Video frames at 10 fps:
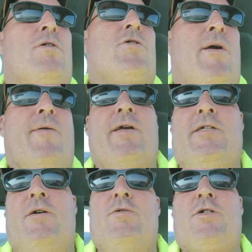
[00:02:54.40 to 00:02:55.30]
driving a
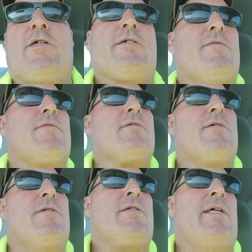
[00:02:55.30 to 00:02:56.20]
tow truck
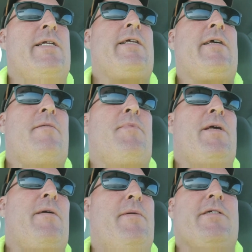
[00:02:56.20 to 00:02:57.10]
than I did
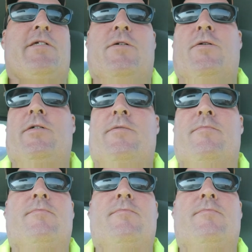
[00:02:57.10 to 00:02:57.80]
being a business owner.